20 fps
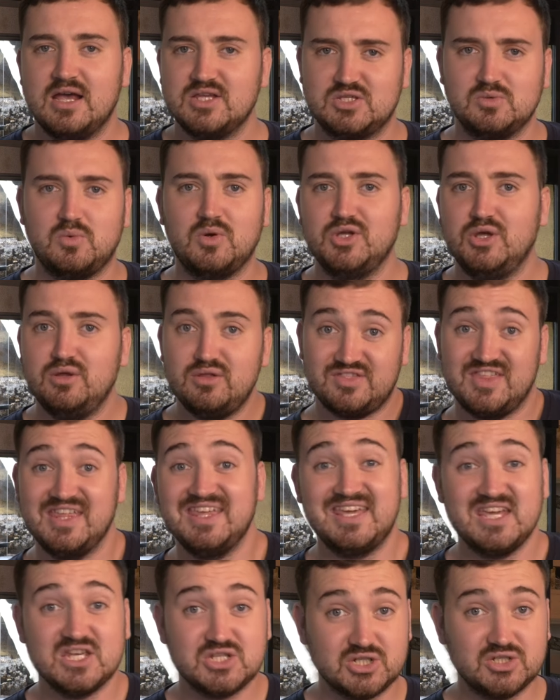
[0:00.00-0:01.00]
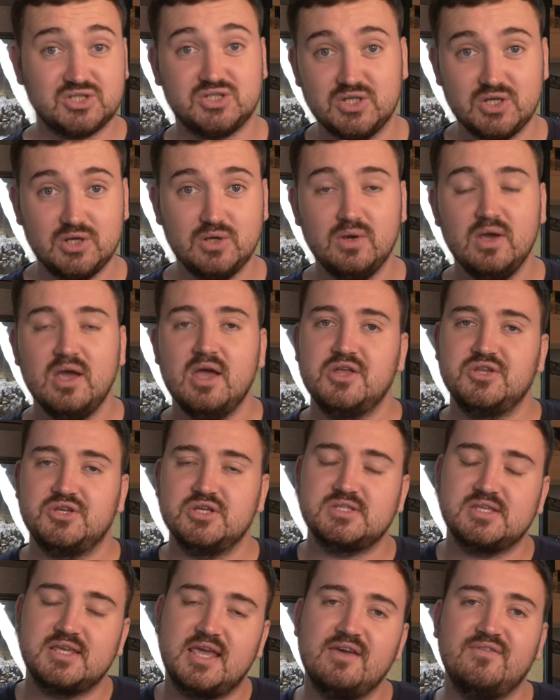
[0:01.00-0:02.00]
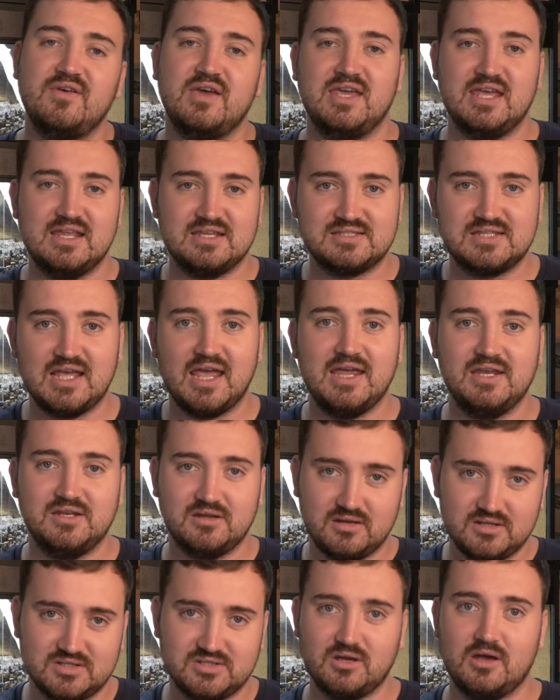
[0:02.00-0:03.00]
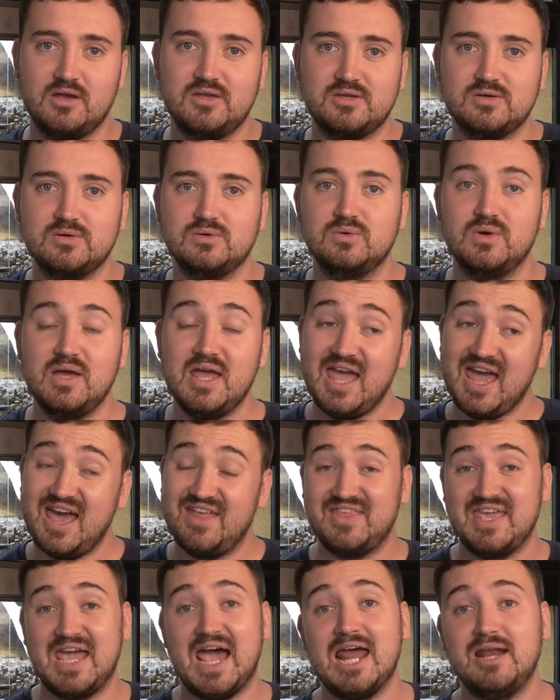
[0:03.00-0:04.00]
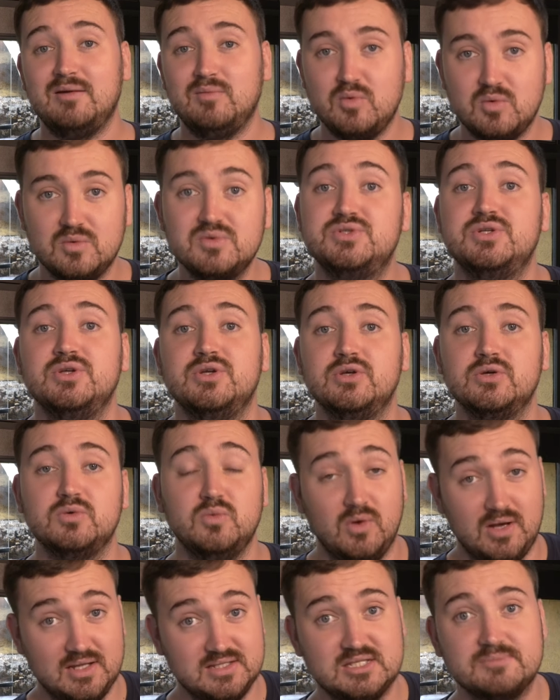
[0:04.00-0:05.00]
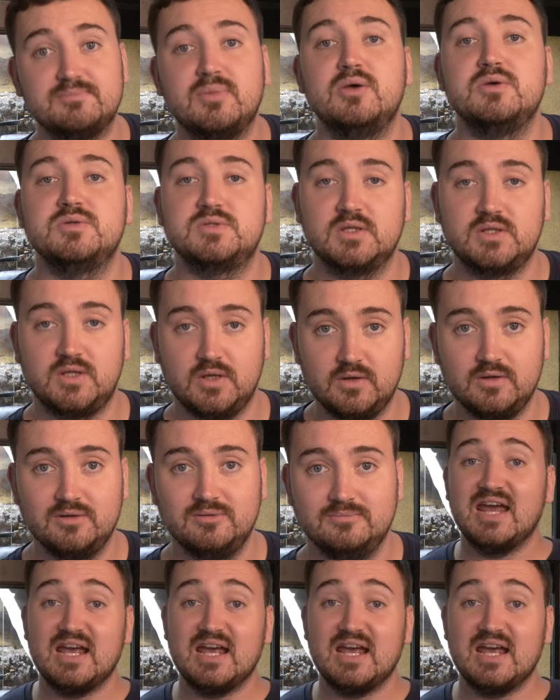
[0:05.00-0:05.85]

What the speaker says: as to what you think it should do. Just give it its day and night cycle and the animal will do what it's supposed to do.